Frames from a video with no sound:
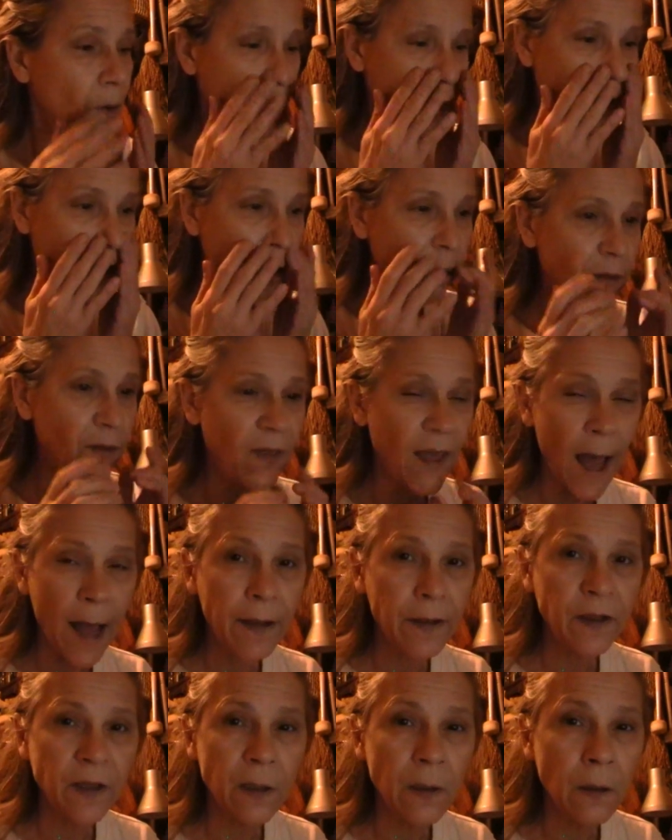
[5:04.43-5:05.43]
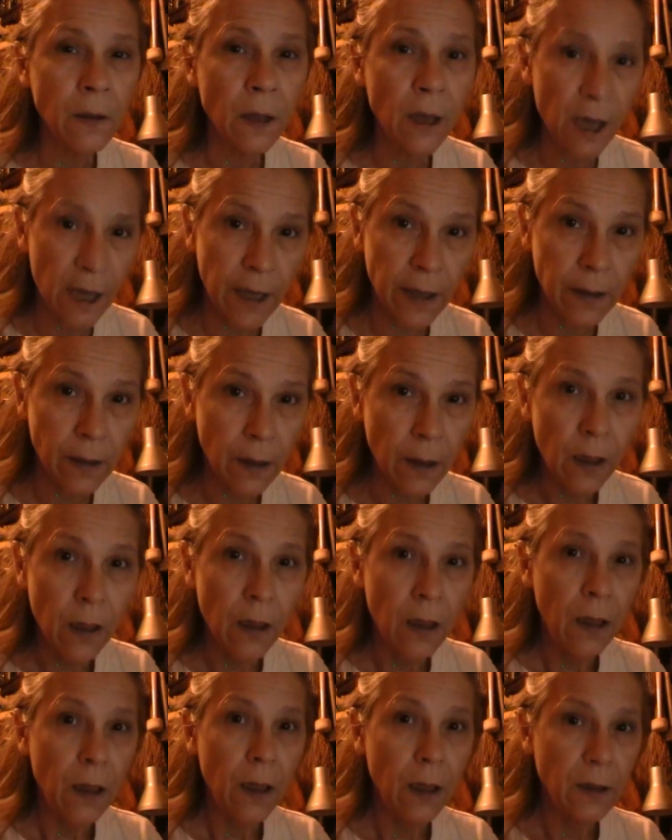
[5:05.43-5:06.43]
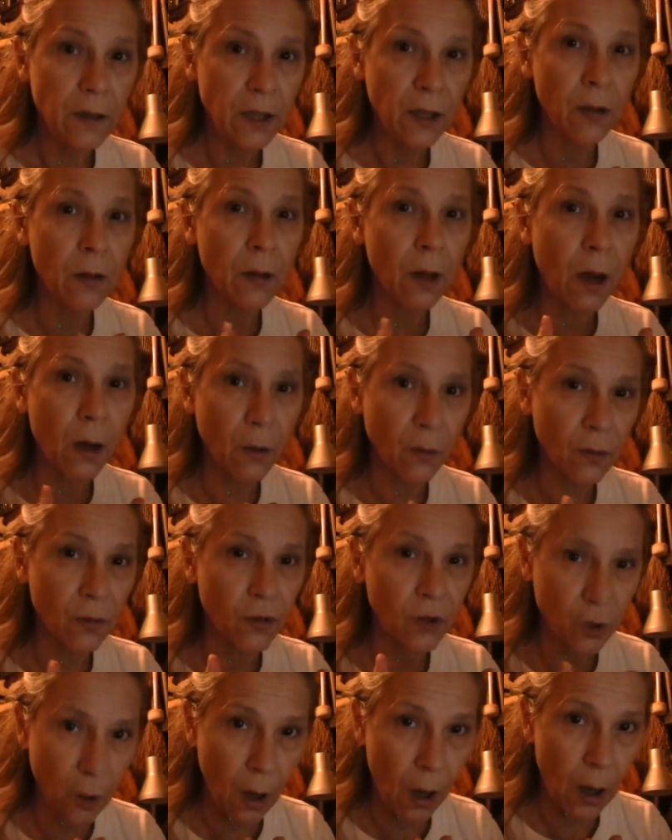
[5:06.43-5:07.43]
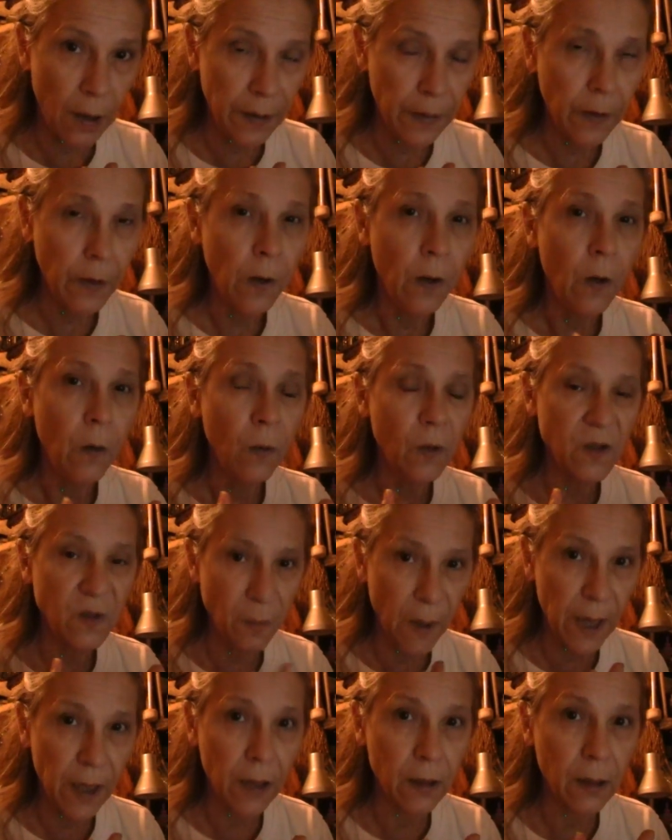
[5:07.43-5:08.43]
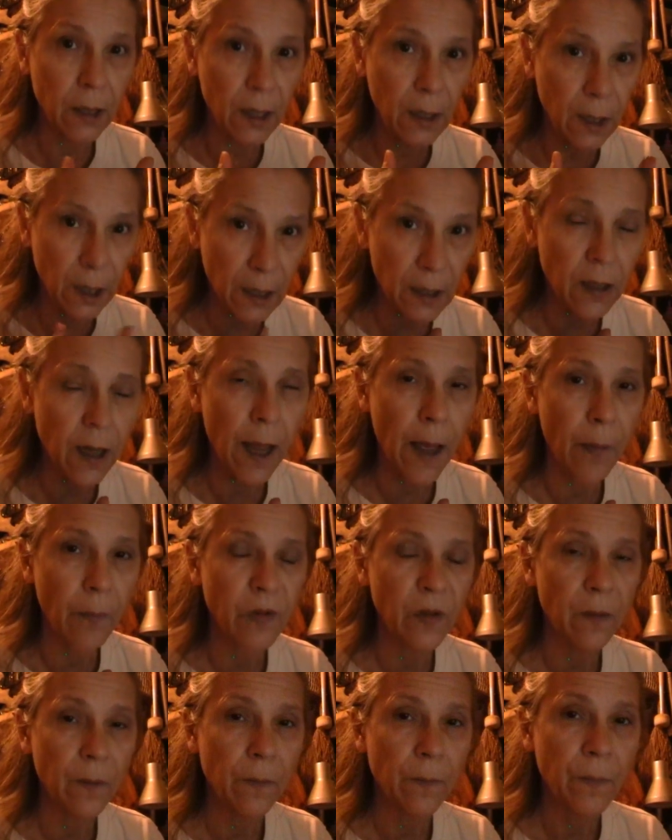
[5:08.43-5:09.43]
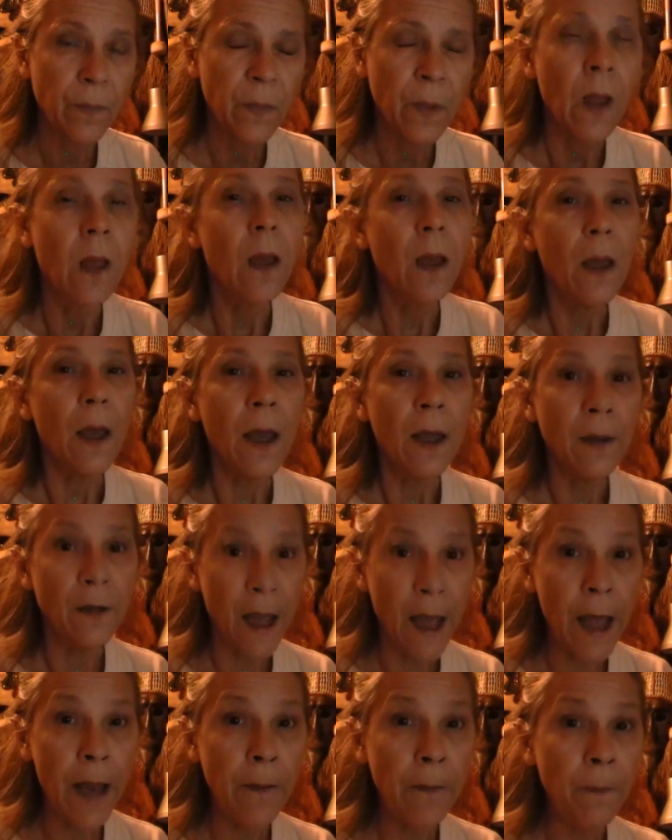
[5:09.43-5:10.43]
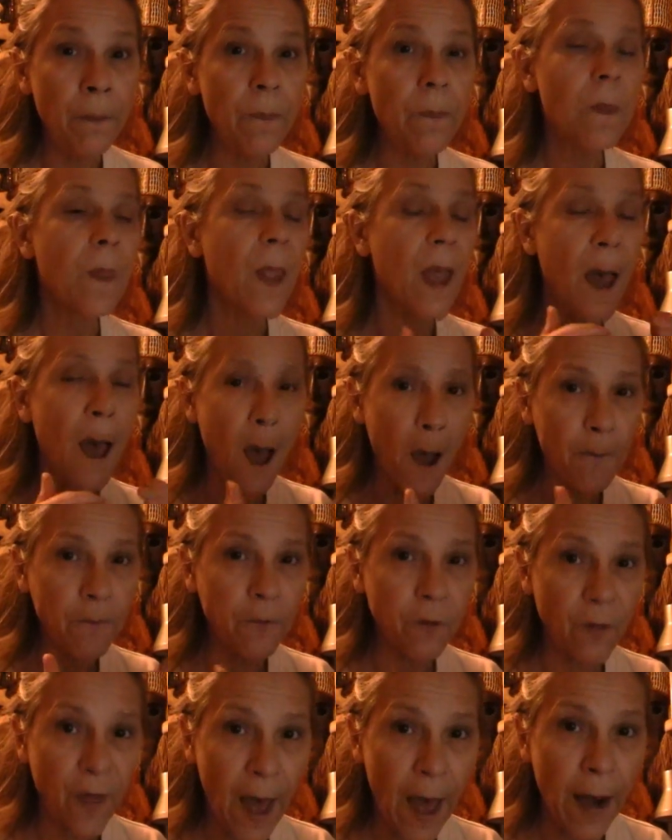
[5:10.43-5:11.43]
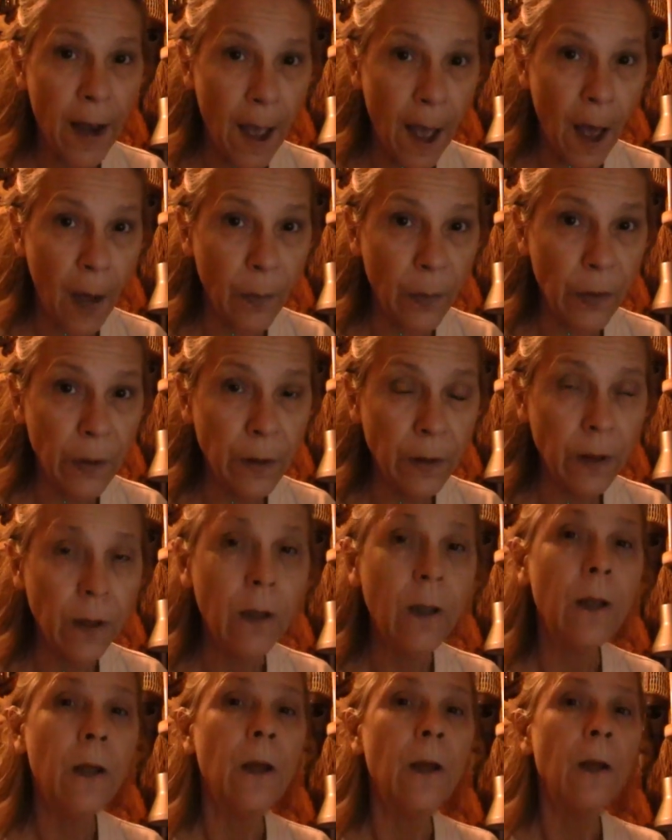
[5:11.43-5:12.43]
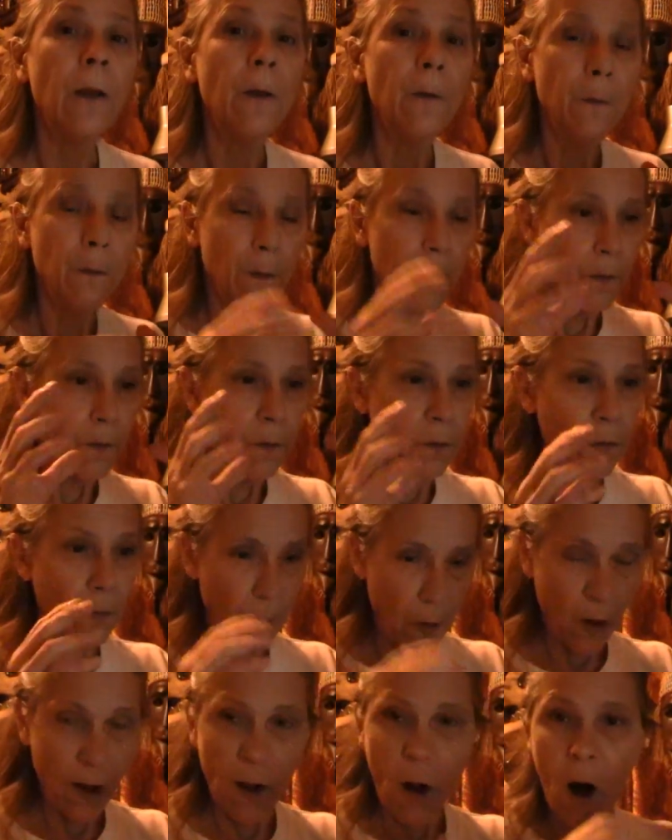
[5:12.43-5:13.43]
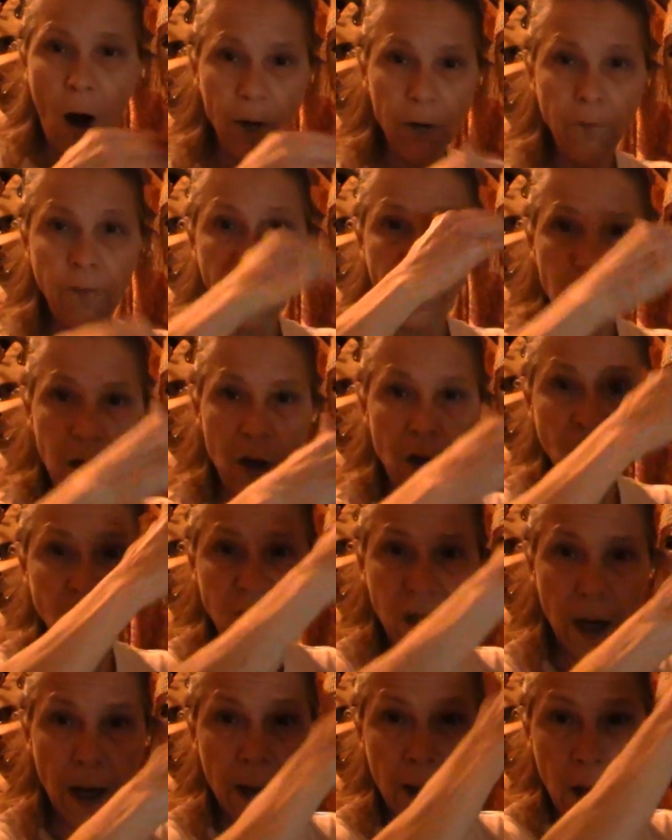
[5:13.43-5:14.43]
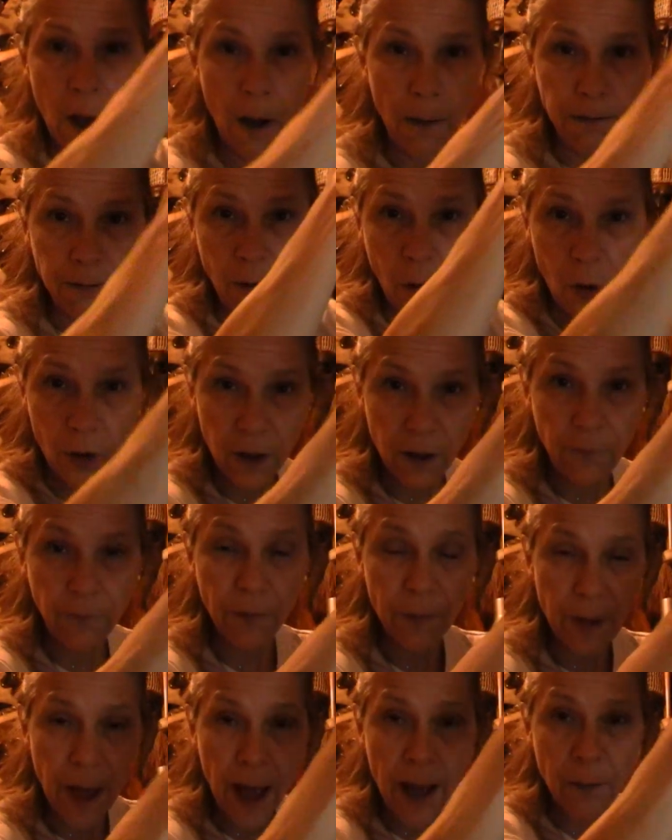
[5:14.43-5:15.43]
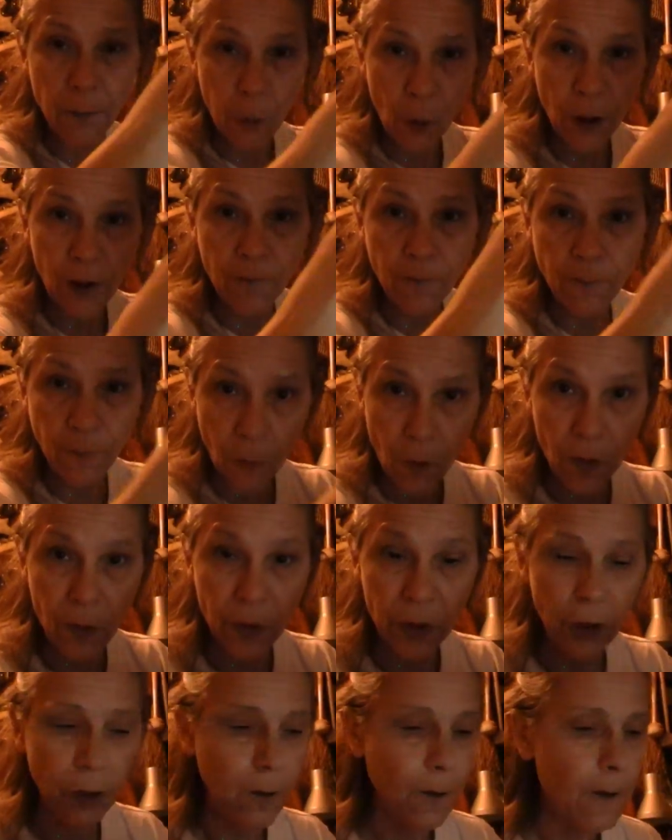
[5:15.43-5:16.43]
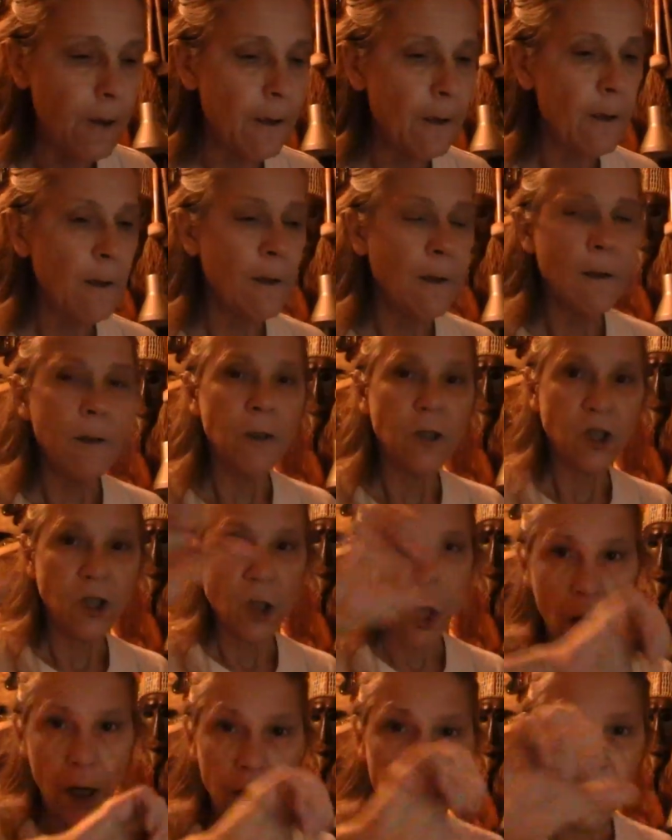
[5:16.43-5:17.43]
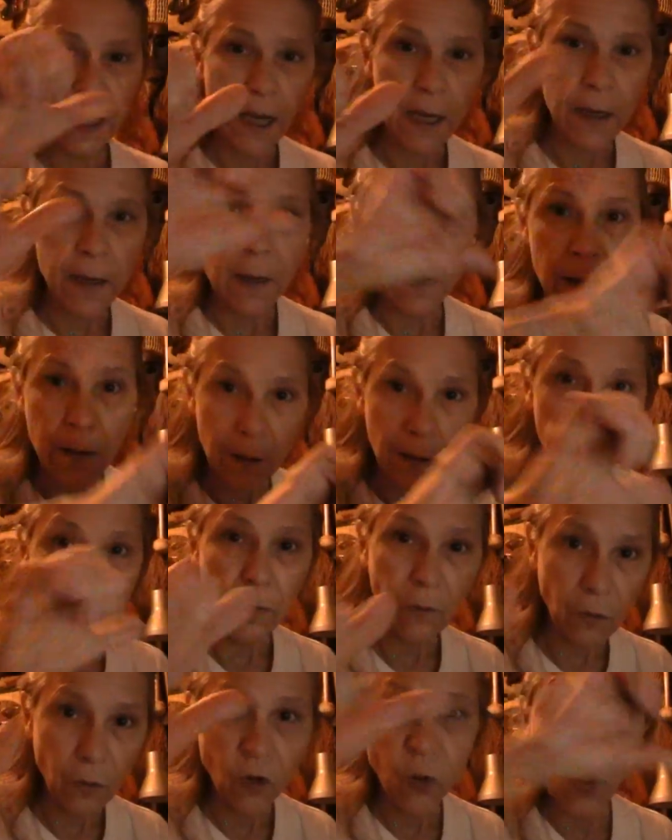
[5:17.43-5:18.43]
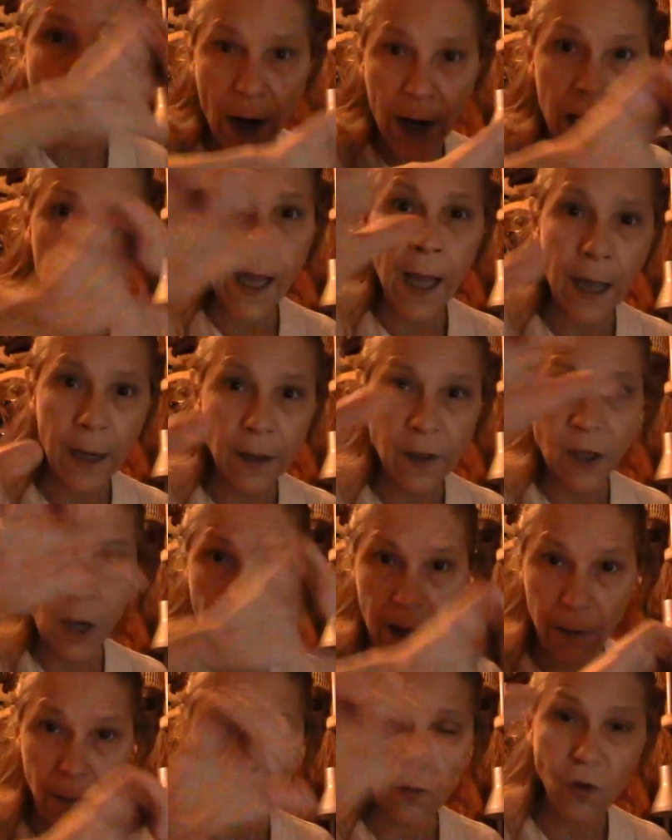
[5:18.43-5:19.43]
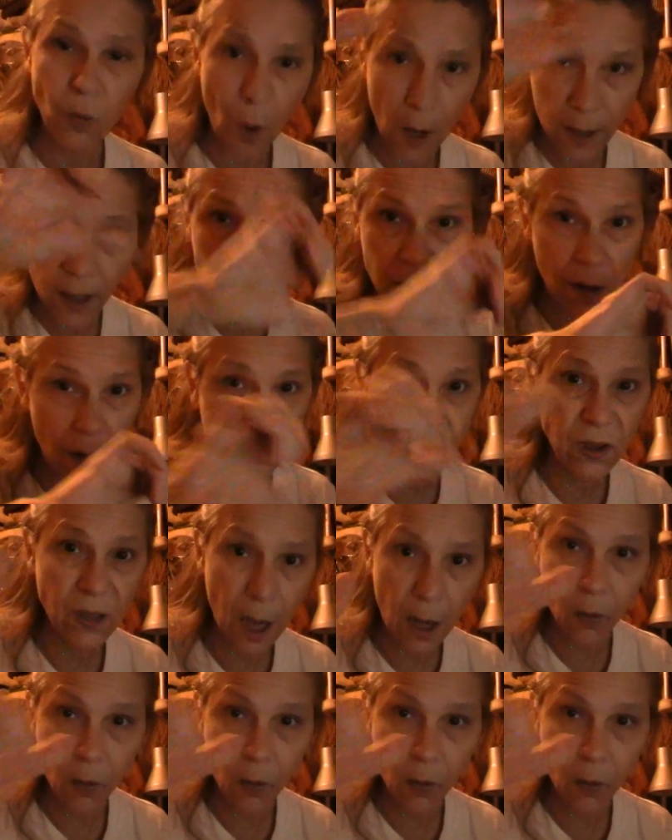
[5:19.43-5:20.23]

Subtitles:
Okay, that didn't hit until Uncle John was medically kidnapped. And then after that happened, all the videos that I uploaded from that point forward started getting 20 at a time, 20 thumbs